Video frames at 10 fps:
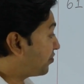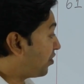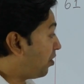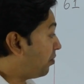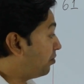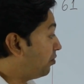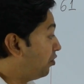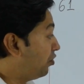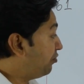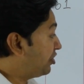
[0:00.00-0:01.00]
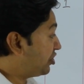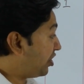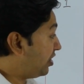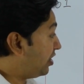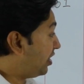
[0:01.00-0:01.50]
from
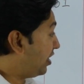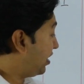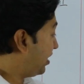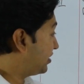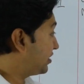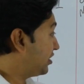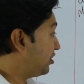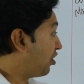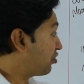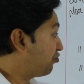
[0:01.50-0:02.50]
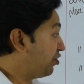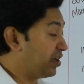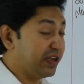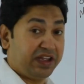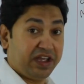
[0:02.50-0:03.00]
Mitchell, it is not
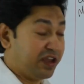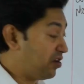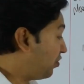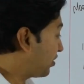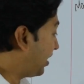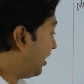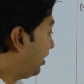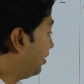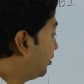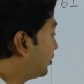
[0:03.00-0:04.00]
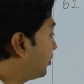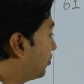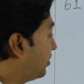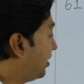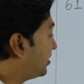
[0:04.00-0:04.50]
written here, okay?
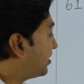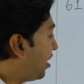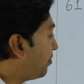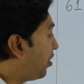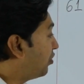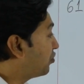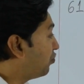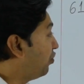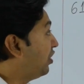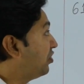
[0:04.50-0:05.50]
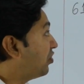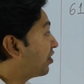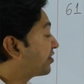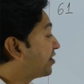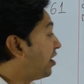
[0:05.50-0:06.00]
So this amount will
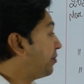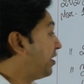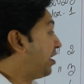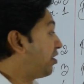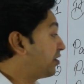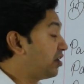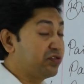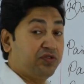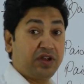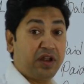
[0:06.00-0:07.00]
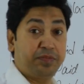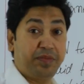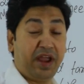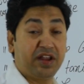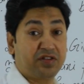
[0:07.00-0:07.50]
not come here on the total
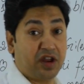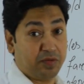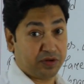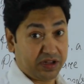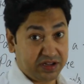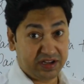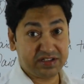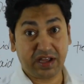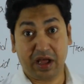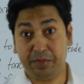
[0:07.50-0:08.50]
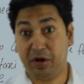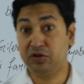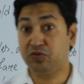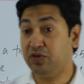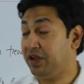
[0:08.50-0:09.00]
paid column, okay? This
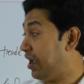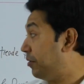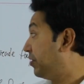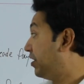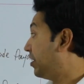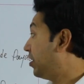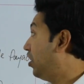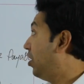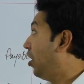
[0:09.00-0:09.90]
amount will appear